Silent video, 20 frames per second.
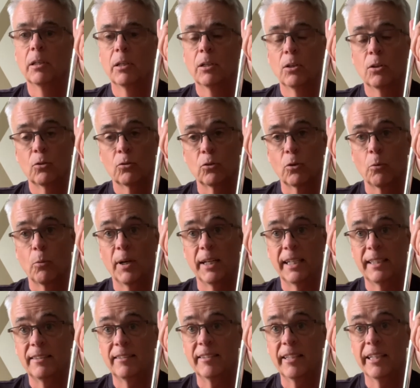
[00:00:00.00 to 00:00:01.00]
So when I
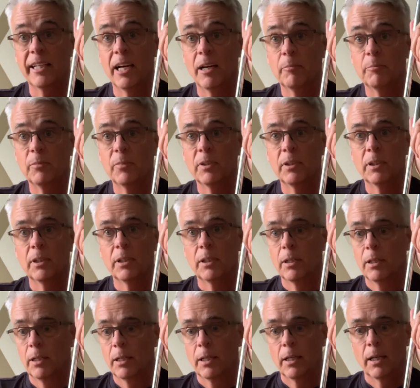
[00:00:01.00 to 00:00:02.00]
set up,
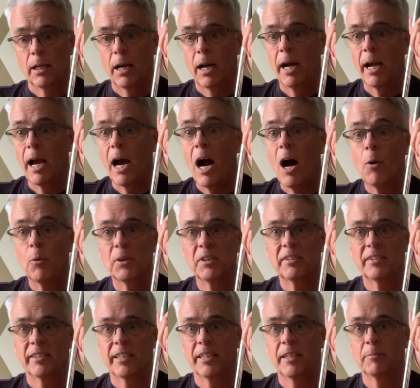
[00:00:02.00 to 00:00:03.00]
I always
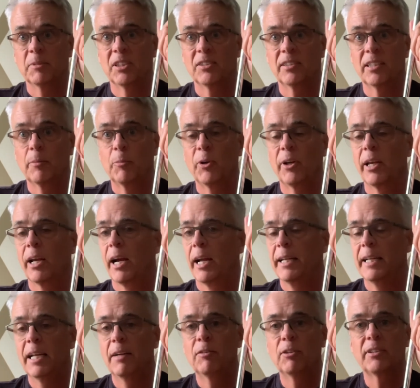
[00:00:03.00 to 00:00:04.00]
set up the same way. I
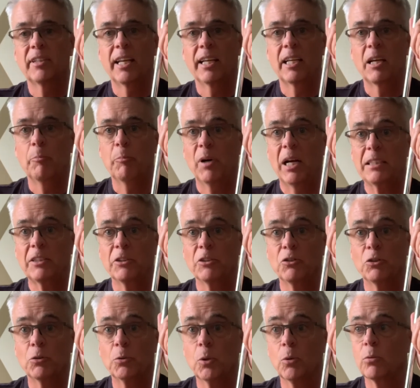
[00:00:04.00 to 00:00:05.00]
never take a practice
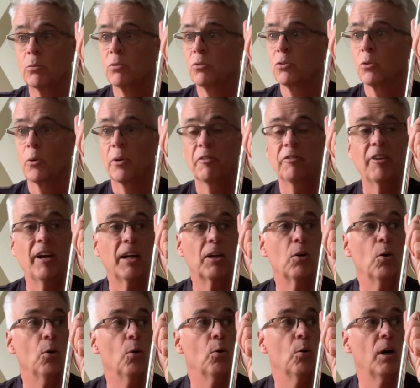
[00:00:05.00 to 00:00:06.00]
stroke. So if I
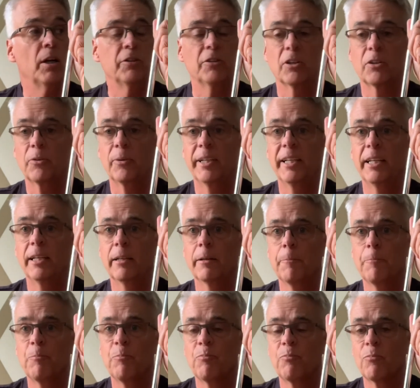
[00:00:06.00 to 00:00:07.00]
go on the green
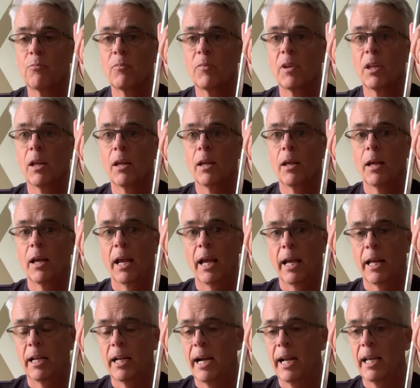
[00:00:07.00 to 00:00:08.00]

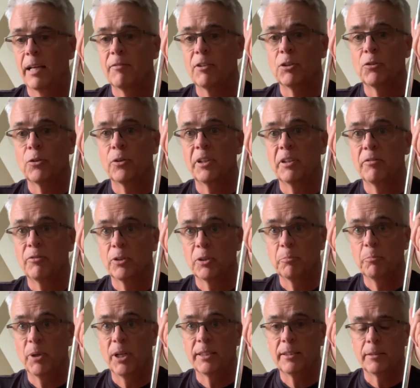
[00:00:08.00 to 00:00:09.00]
and I have a 30-foot
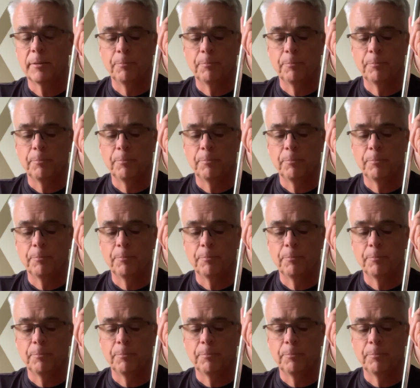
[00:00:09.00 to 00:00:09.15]
putt,